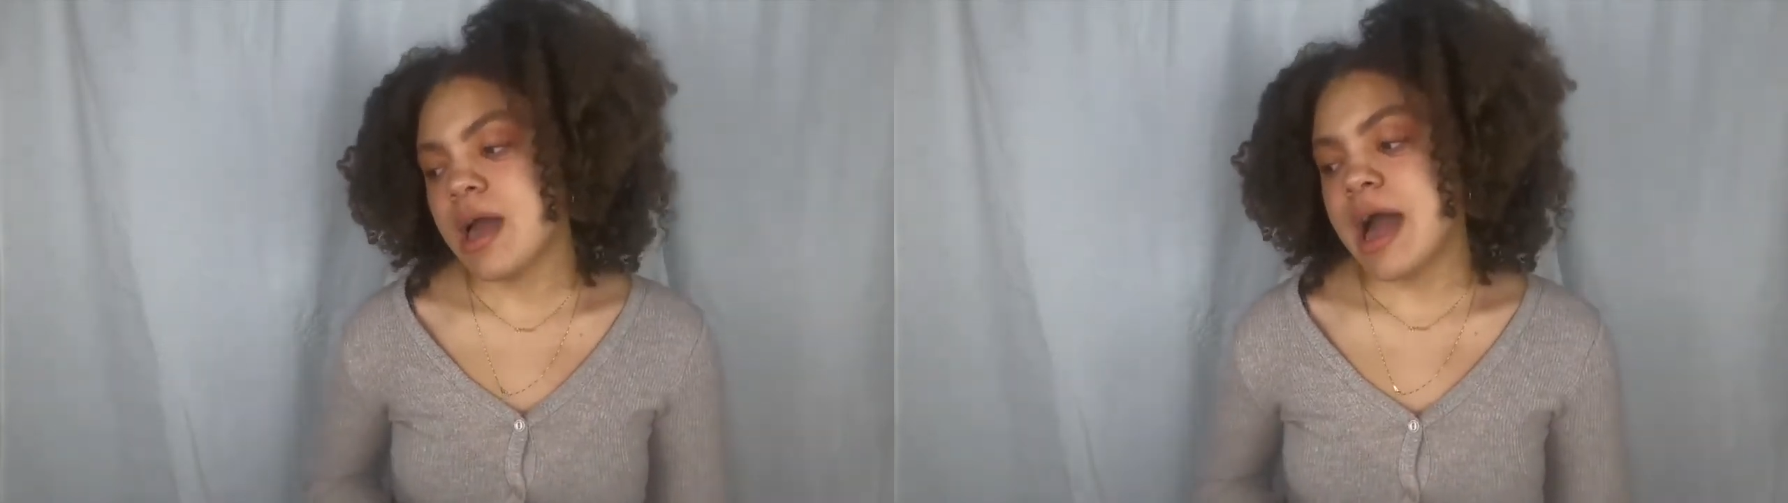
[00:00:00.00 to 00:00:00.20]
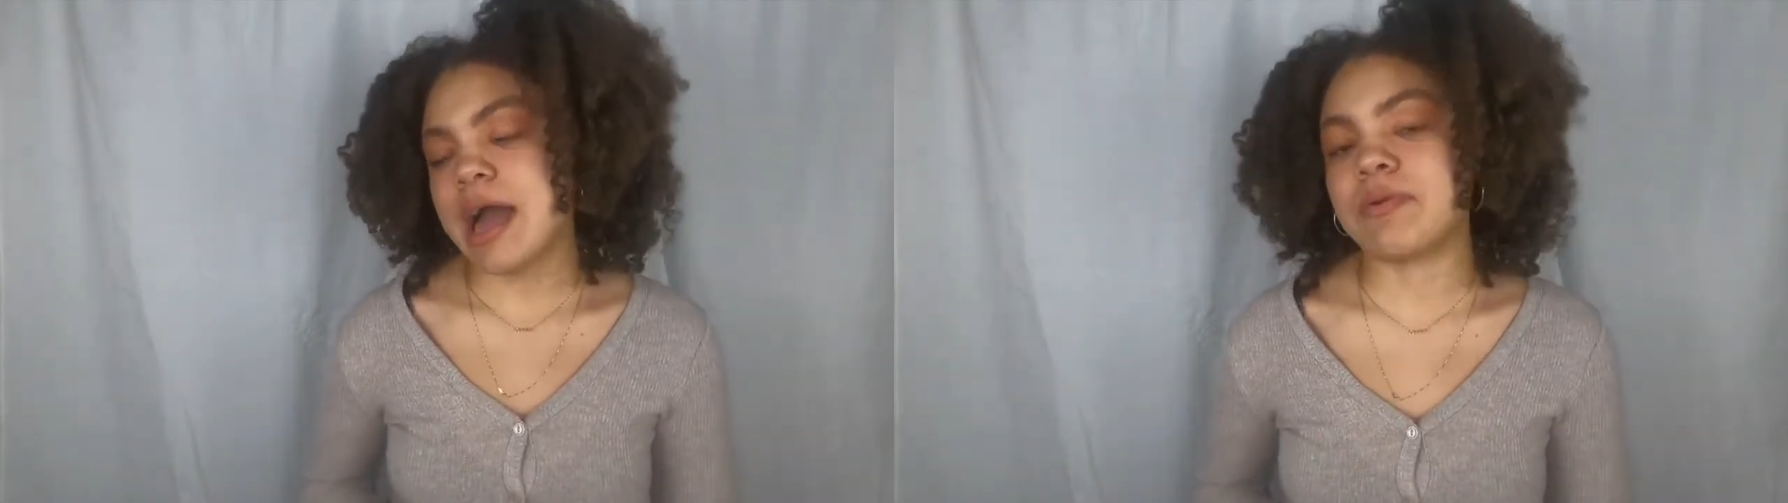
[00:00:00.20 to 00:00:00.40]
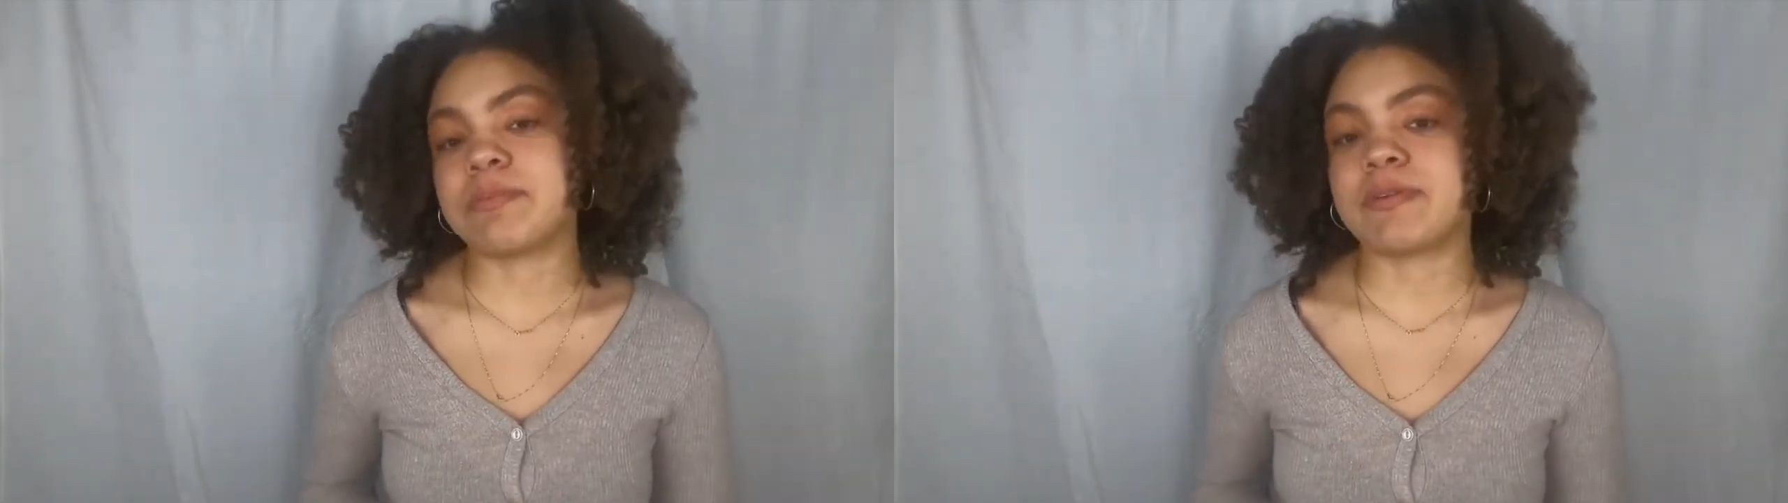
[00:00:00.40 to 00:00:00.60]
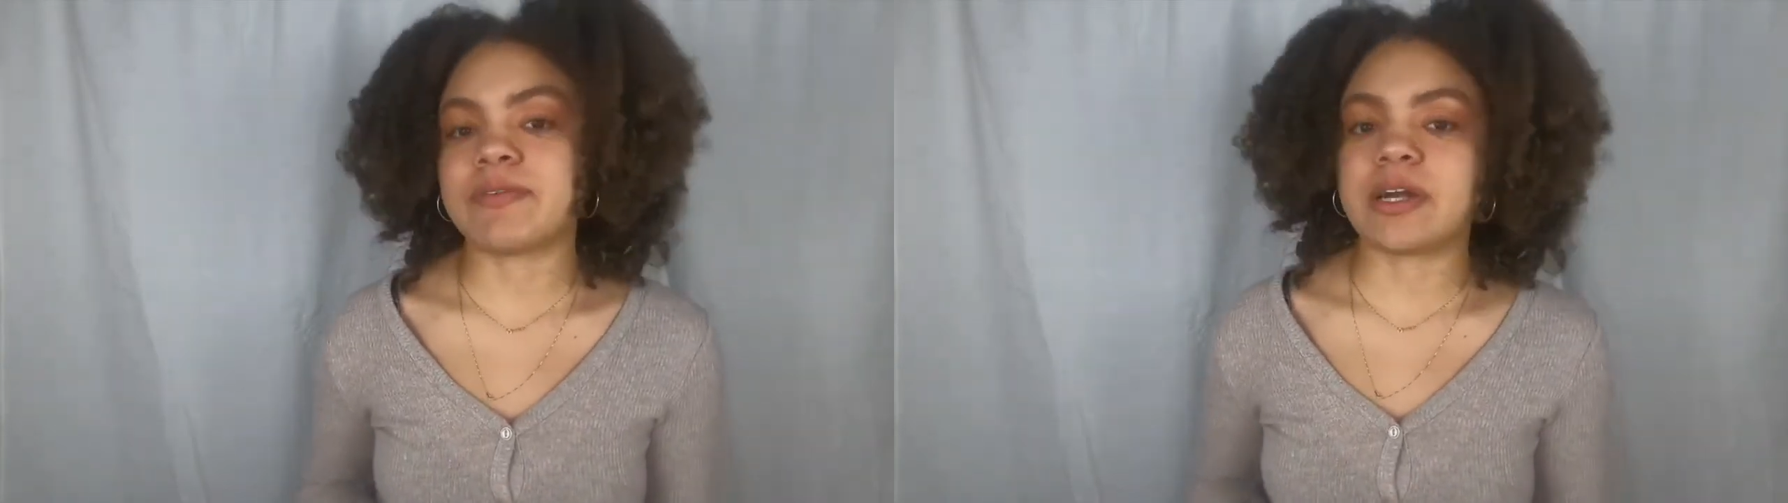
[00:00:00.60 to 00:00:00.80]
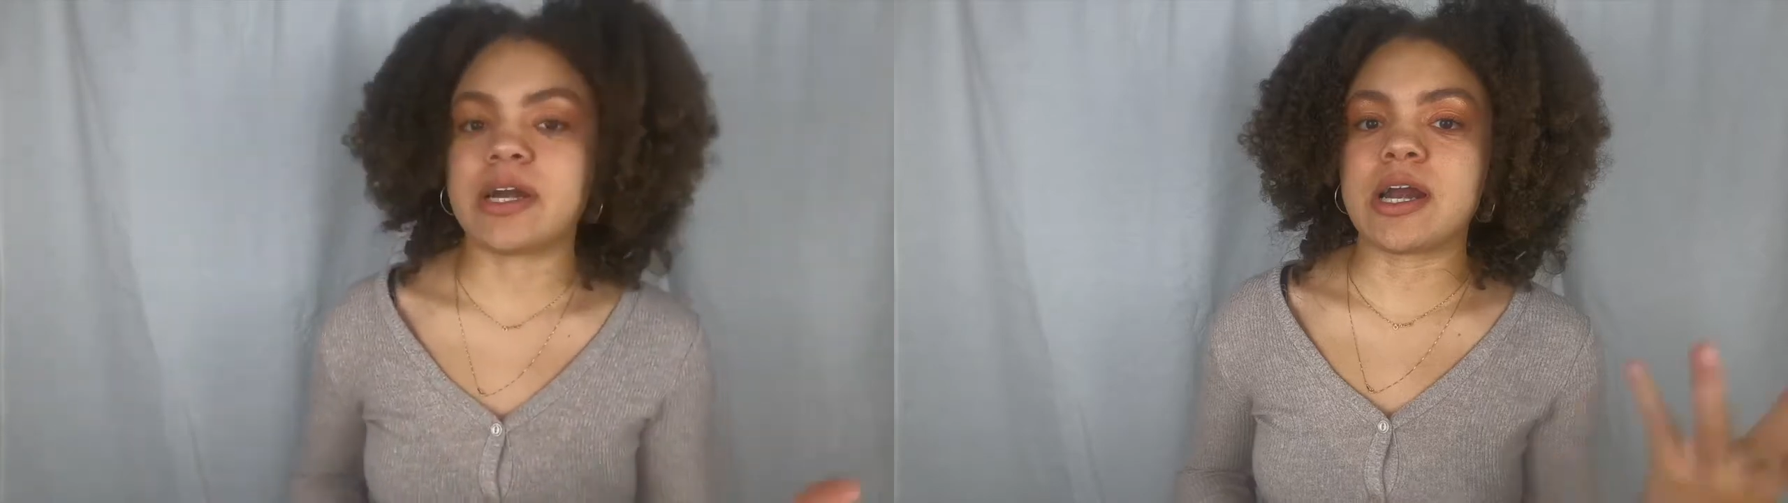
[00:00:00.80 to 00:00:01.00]
I would
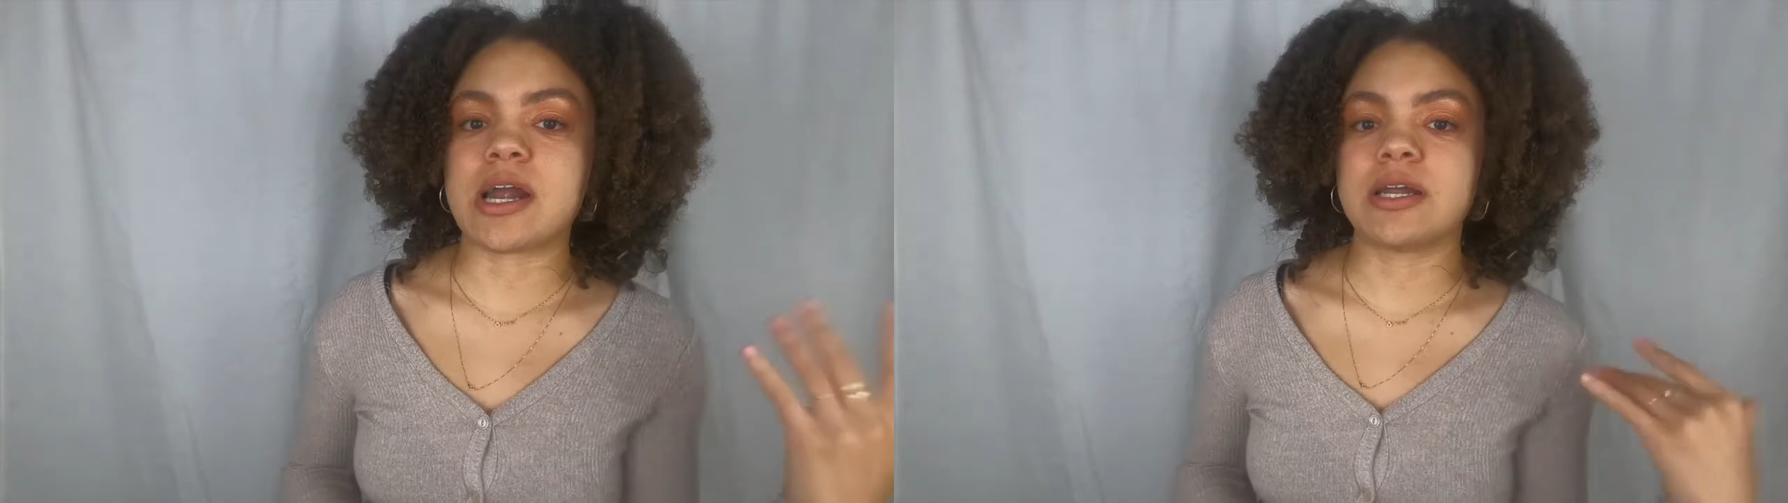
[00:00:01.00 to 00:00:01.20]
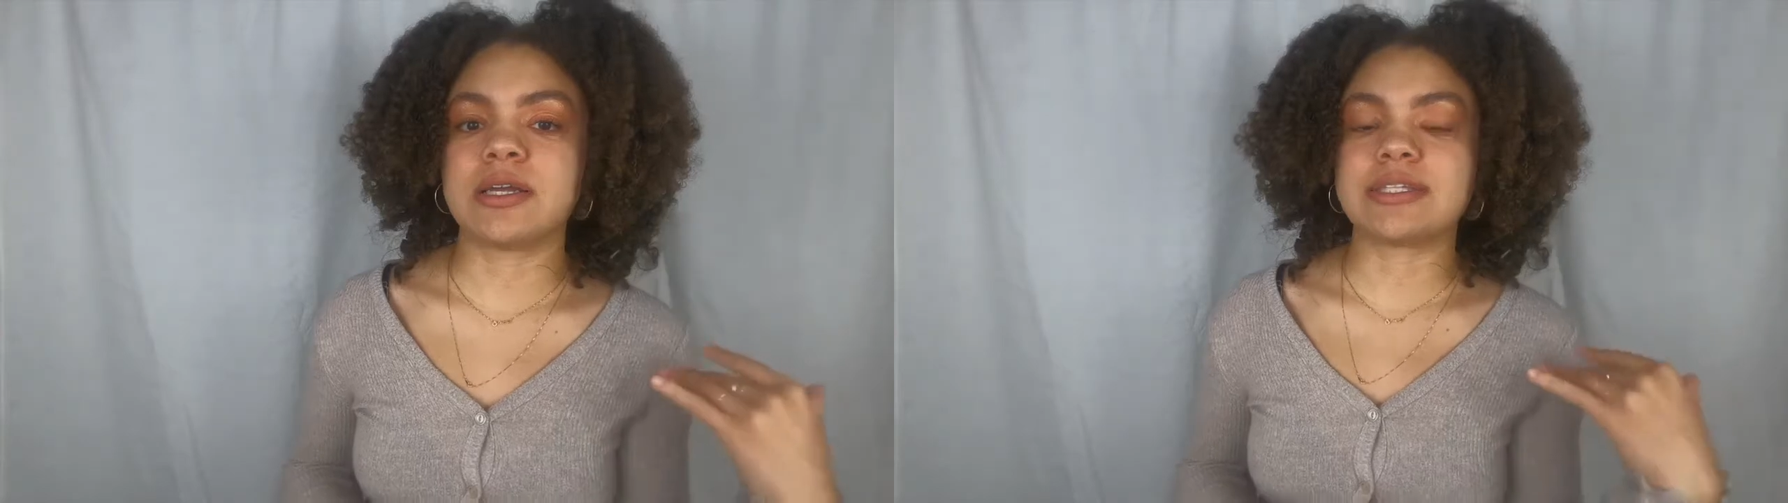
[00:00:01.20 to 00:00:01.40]
prefer